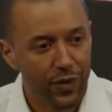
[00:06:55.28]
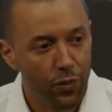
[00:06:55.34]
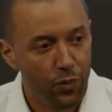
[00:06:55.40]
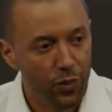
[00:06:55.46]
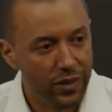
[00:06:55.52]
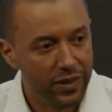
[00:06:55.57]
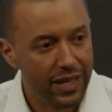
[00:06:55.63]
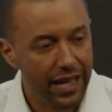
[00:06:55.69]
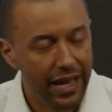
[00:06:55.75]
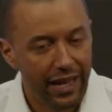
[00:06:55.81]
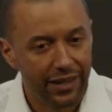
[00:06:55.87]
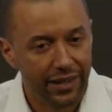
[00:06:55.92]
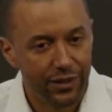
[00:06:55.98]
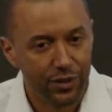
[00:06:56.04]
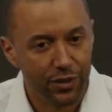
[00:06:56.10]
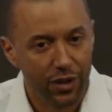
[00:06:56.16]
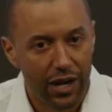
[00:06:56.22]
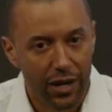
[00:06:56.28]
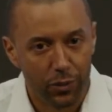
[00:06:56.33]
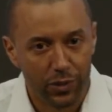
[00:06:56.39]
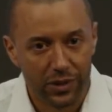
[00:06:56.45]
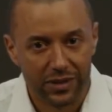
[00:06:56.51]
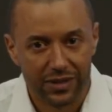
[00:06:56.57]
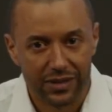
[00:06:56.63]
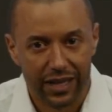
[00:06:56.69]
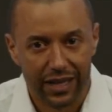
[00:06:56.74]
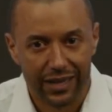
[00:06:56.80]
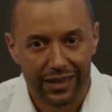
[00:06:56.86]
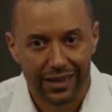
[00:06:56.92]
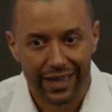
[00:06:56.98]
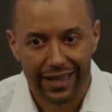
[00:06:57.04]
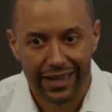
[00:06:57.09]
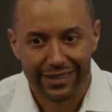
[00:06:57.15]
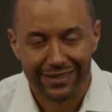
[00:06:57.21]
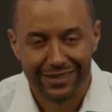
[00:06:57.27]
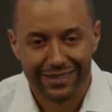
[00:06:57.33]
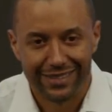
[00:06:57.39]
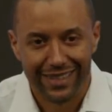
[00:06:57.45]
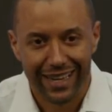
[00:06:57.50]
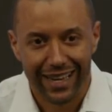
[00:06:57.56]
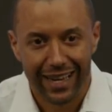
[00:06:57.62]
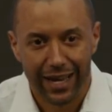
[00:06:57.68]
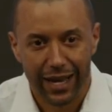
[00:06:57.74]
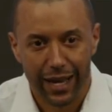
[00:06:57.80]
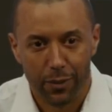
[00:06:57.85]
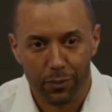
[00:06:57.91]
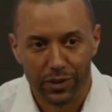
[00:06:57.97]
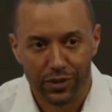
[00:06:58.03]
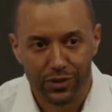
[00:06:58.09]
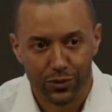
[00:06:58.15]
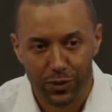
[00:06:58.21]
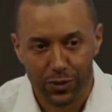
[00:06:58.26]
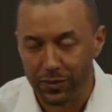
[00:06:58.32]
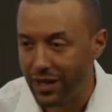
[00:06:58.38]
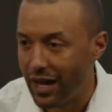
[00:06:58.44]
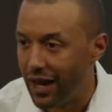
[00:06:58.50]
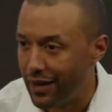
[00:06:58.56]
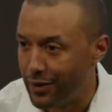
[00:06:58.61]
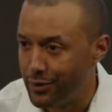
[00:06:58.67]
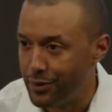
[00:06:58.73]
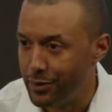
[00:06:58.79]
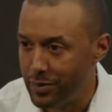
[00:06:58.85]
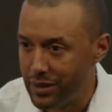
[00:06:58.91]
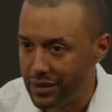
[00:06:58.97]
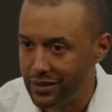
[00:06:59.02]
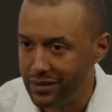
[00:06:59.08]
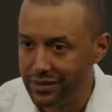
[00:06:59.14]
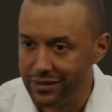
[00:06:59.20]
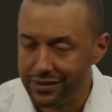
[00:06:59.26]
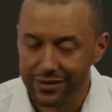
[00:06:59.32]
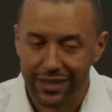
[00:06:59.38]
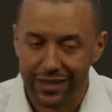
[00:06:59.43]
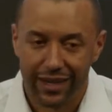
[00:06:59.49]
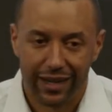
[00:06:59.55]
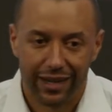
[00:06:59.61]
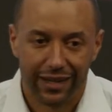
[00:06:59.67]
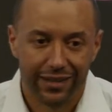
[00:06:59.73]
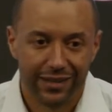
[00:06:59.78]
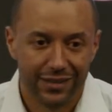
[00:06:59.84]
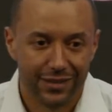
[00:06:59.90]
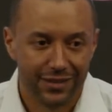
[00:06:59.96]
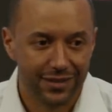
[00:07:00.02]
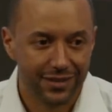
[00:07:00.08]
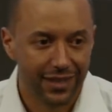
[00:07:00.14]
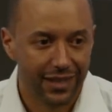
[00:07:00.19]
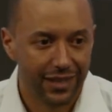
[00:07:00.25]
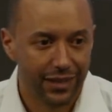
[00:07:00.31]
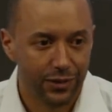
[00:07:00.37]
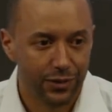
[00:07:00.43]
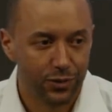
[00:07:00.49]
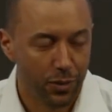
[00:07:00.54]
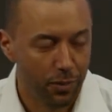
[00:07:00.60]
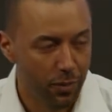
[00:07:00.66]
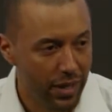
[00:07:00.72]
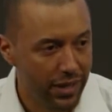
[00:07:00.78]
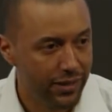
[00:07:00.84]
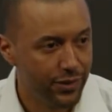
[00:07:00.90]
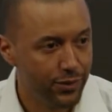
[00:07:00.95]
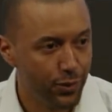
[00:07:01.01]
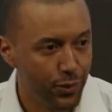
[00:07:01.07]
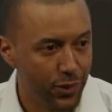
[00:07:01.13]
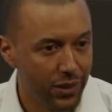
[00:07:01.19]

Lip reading: with that, you know, I would say that I'm extremely honored to be here. This is a tremendous